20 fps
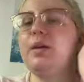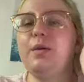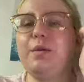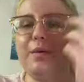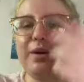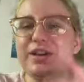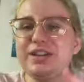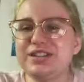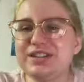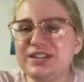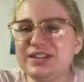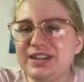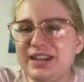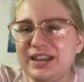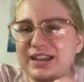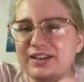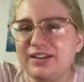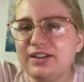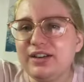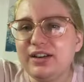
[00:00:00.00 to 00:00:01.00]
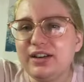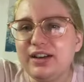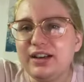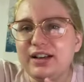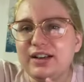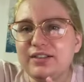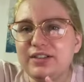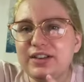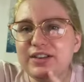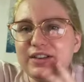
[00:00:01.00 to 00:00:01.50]
which is like,
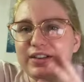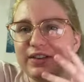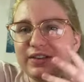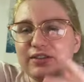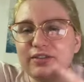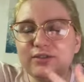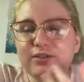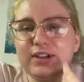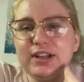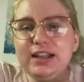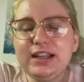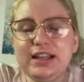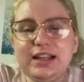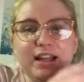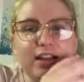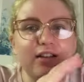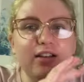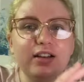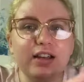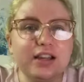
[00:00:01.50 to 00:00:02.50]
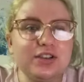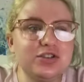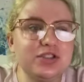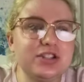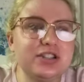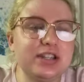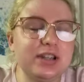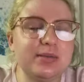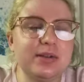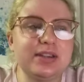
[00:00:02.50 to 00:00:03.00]
this is really like
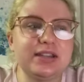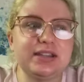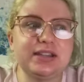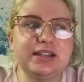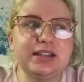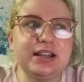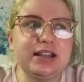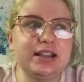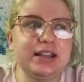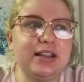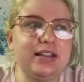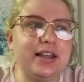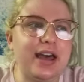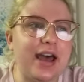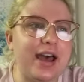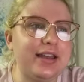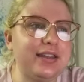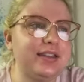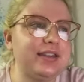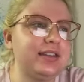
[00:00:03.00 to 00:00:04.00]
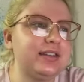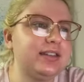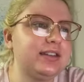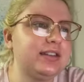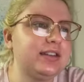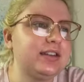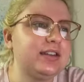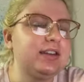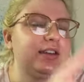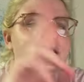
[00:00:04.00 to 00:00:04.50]
interesting because it's like the last
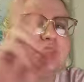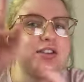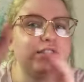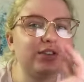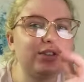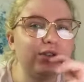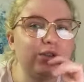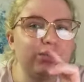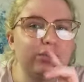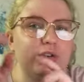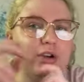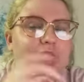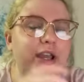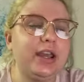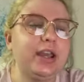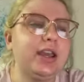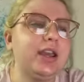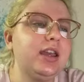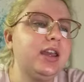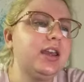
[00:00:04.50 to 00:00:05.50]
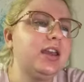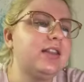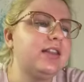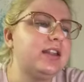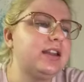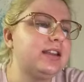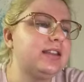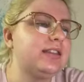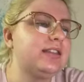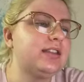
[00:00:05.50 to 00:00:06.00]
story that
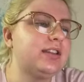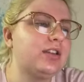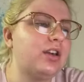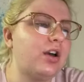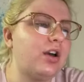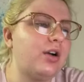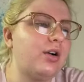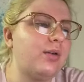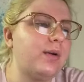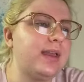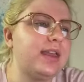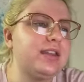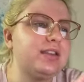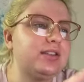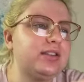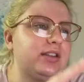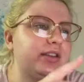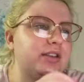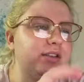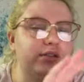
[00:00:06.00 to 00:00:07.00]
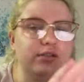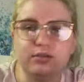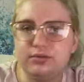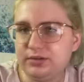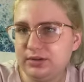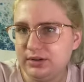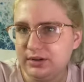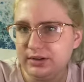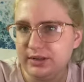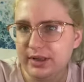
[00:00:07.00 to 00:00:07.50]
needs to go into
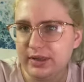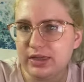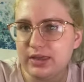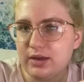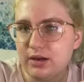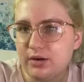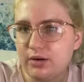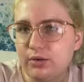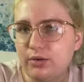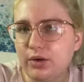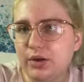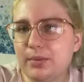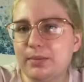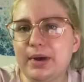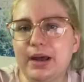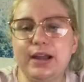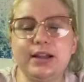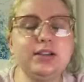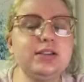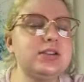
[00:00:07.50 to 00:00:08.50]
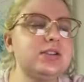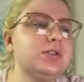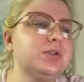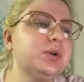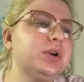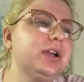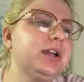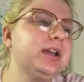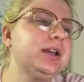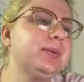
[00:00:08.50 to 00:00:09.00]
like the whole combined
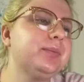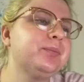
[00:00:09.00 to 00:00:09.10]
story.